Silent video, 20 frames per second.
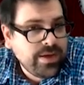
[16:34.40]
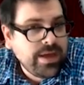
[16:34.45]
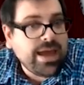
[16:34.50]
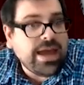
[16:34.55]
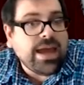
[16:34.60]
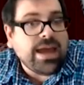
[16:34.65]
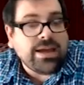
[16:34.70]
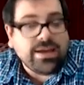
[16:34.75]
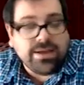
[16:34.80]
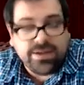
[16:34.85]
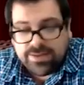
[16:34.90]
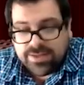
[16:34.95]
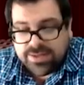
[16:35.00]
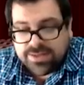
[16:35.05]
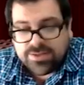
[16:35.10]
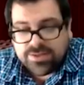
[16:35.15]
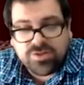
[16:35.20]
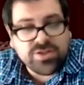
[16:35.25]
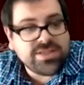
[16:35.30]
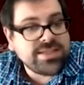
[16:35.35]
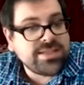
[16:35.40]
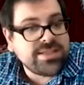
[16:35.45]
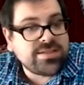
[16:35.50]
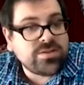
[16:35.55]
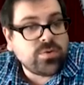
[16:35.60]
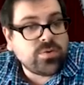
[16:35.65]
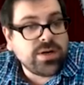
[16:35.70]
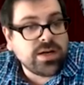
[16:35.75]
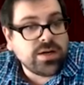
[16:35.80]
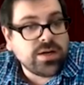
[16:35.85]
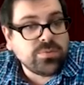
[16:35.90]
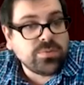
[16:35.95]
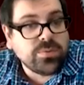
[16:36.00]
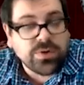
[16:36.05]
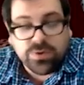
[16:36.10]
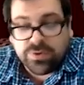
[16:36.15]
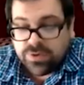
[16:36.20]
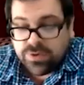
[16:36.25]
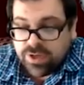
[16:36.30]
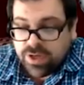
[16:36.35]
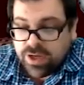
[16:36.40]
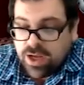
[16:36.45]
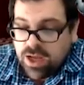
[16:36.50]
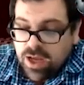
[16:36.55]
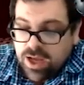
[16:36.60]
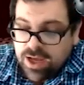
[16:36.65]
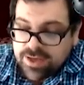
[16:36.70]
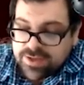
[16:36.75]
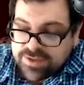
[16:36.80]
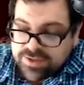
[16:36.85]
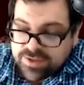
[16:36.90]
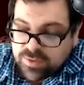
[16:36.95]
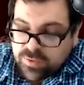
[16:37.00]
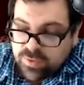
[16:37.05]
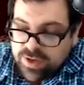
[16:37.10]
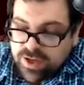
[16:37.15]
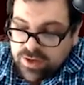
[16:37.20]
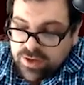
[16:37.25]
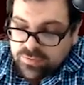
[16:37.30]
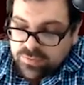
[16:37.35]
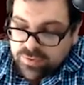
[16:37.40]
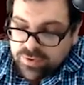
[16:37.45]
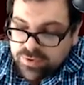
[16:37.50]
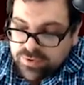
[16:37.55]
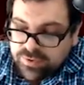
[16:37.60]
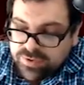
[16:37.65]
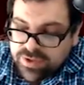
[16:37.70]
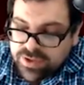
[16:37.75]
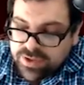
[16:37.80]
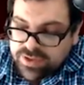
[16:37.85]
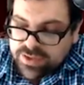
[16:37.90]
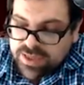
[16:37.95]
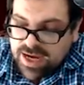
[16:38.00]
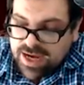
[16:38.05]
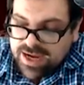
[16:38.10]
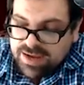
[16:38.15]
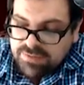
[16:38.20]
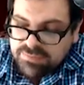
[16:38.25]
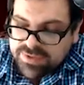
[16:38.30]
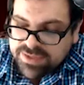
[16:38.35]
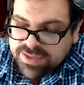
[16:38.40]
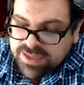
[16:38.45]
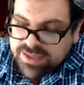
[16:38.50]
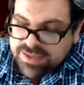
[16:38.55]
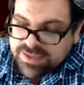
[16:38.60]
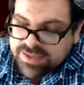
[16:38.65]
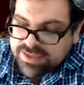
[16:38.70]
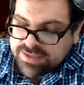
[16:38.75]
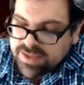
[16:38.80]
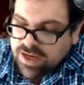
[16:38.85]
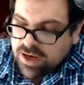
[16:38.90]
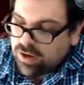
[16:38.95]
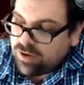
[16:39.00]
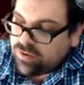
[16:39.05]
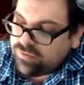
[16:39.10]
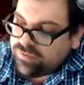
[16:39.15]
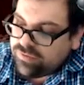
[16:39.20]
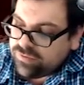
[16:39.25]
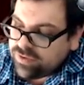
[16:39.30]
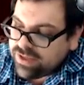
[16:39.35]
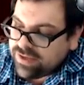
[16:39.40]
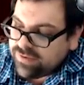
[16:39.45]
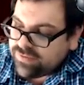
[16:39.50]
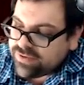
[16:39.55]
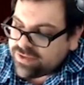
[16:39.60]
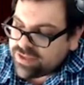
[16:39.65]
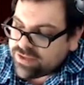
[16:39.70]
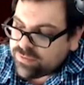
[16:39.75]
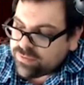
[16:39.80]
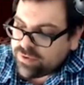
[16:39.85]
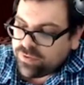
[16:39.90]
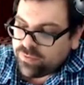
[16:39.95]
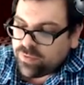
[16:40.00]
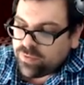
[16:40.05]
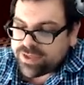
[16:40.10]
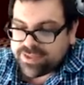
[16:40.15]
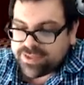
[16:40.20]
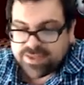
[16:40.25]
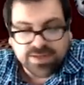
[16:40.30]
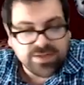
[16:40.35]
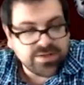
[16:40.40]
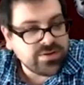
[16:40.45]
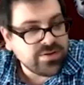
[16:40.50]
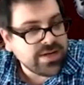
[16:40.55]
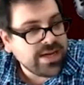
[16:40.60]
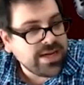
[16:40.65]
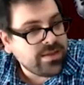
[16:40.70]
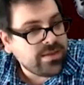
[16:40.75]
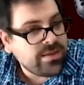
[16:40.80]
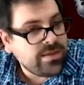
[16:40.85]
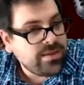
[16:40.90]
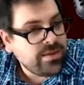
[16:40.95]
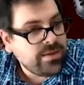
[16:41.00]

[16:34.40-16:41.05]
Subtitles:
Hey, this is just a square root. A square root times itself leaves us with what's underneath.